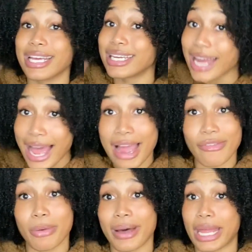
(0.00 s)
not have
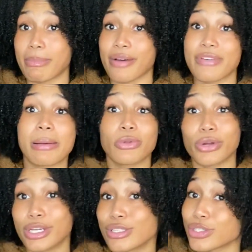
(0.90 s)
nobody in my family or
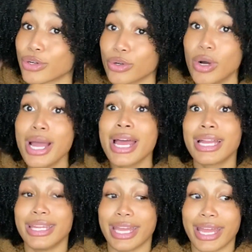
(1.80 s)
in the circle
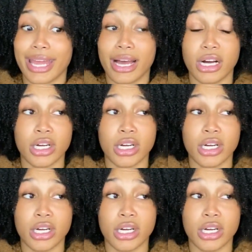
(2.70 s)
that